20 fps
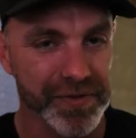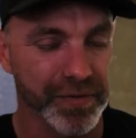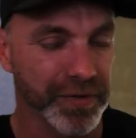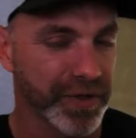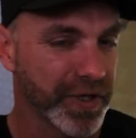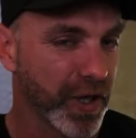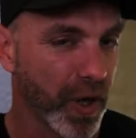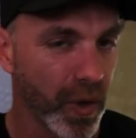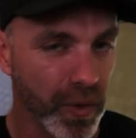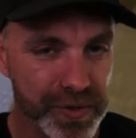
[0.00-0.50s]
or
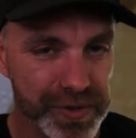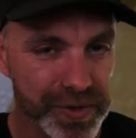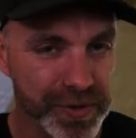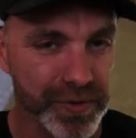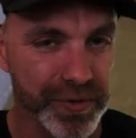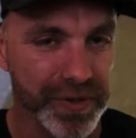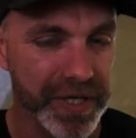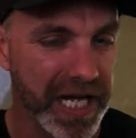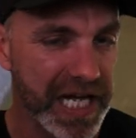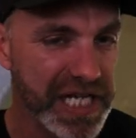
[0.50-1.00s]
the old
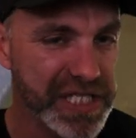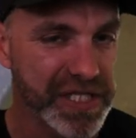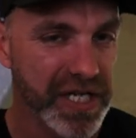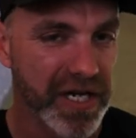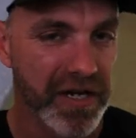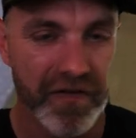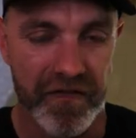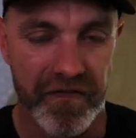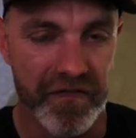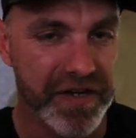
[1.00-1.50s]
school cars,
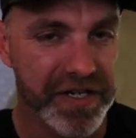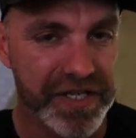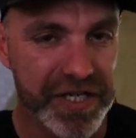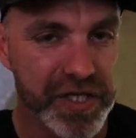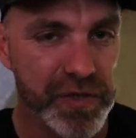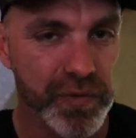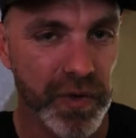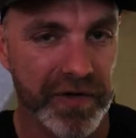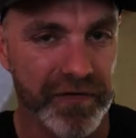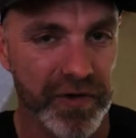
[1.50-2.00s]

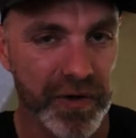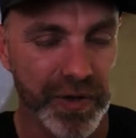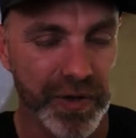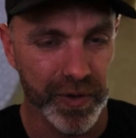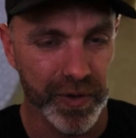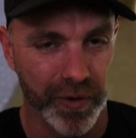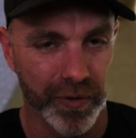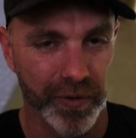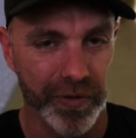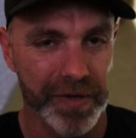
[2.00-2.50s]
vintage, whatever
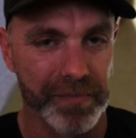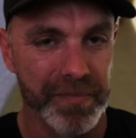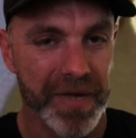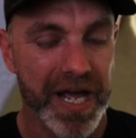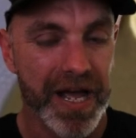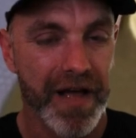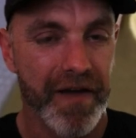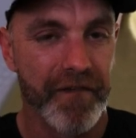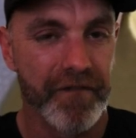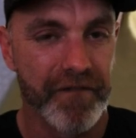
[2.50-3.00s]
call them.
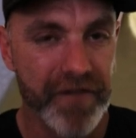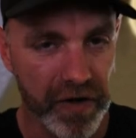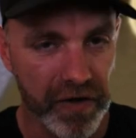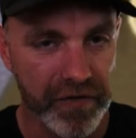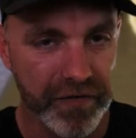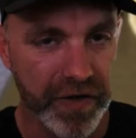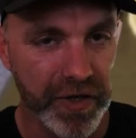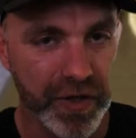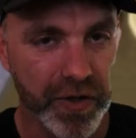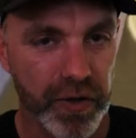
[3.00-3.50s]

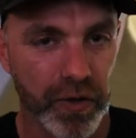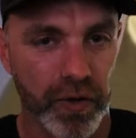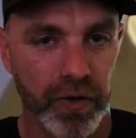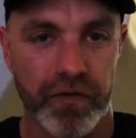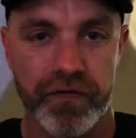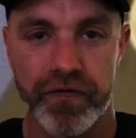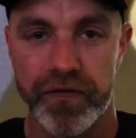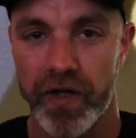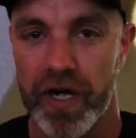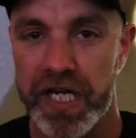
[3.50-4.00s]
Very, very
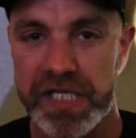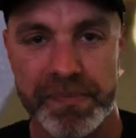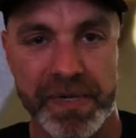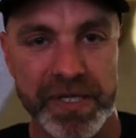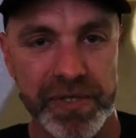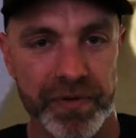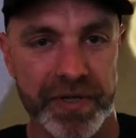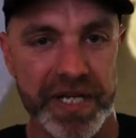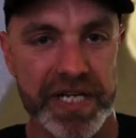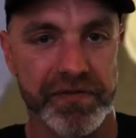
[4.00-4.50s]
cool. Fly's
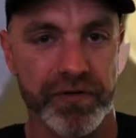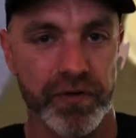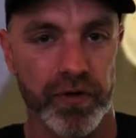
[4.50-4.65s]
been doing these